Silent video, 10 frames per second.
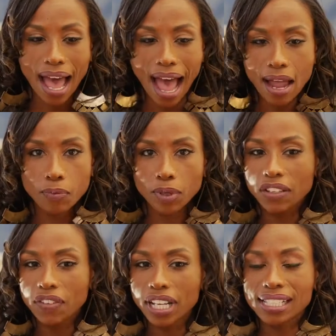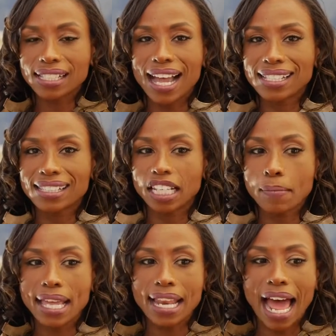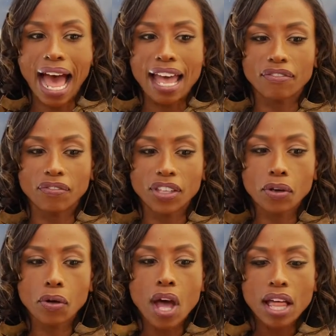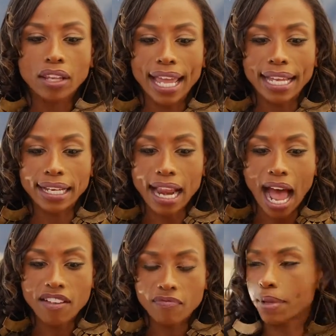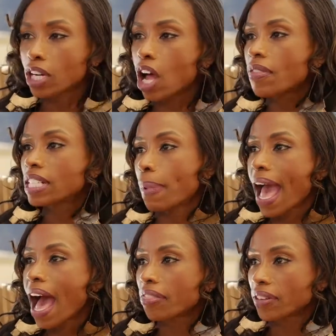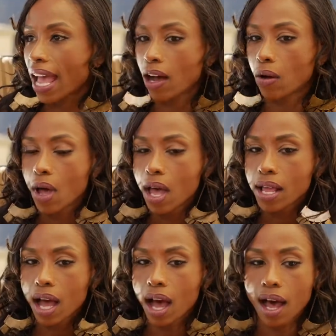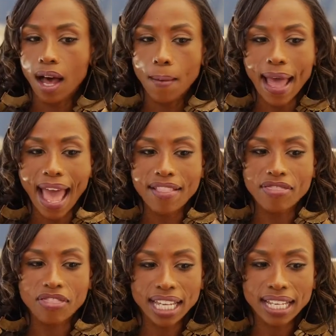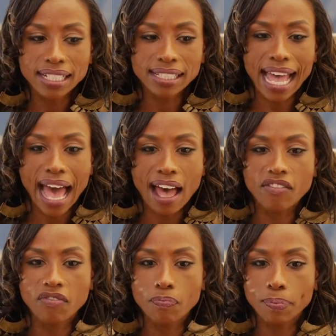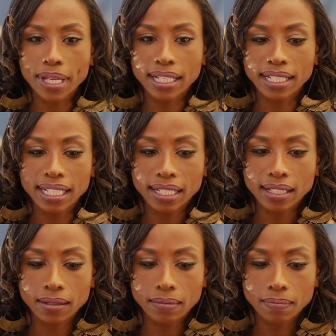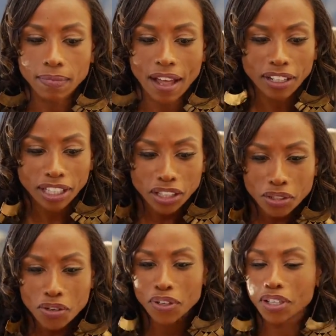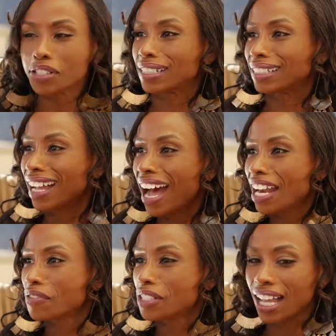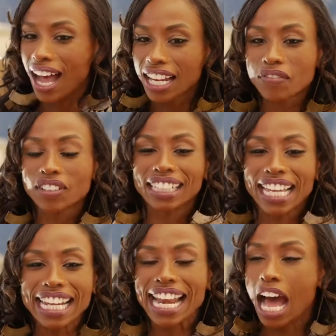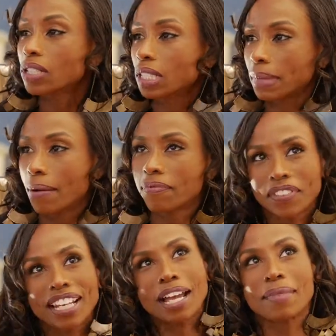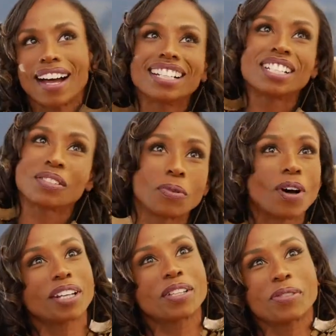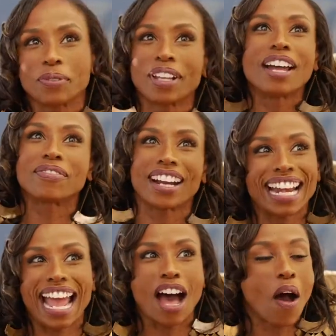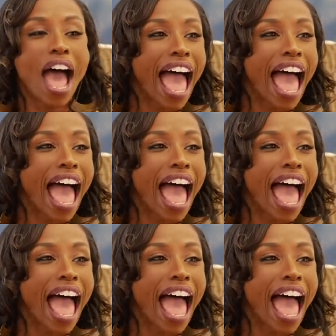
I really feel like the sky's the limit. I feel like I've been on this path now, and things have been, I feel like the universe, God have kind of laid it out to me. I feel like I'm kind of just walking through life right now,